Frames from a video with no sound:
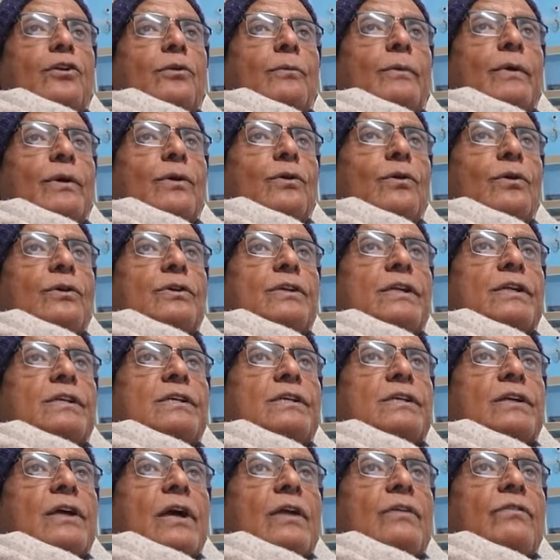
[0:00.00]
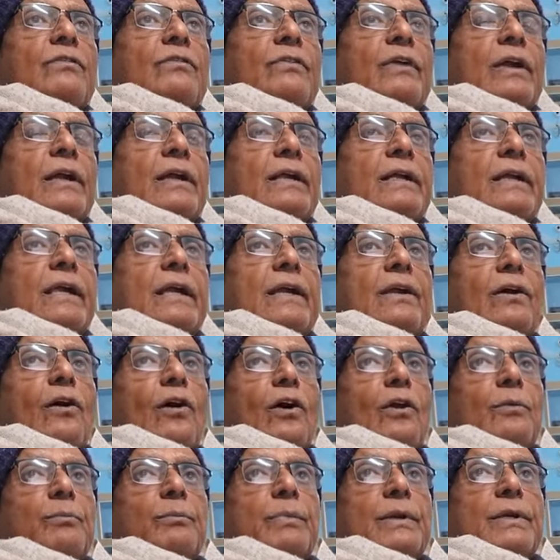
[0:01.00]
to be noticed, confronted
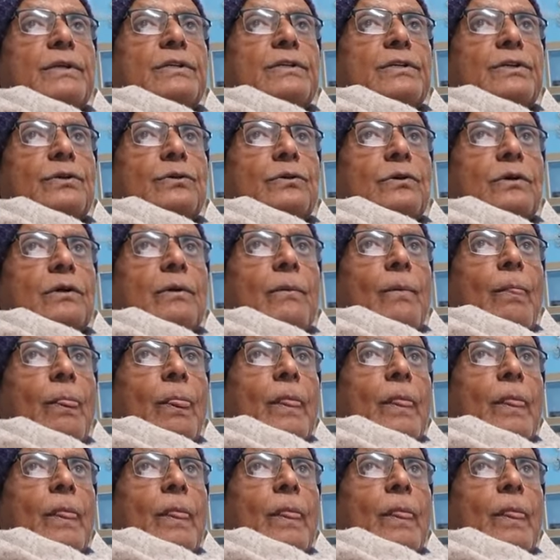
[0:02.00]
or pursued.